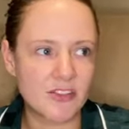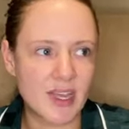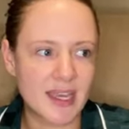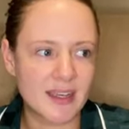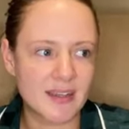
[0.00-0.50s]

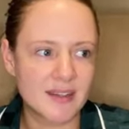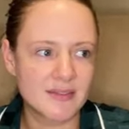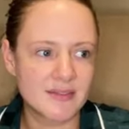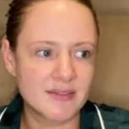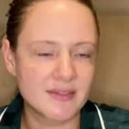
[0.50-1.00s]
Like,
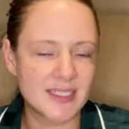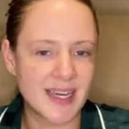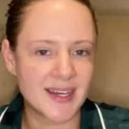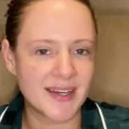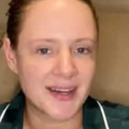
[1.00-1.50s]

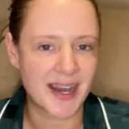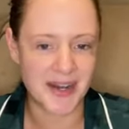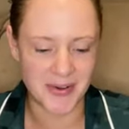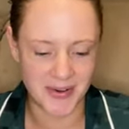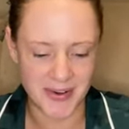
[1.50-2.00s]
yeah, I
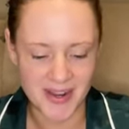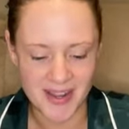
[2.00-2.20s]
don't know.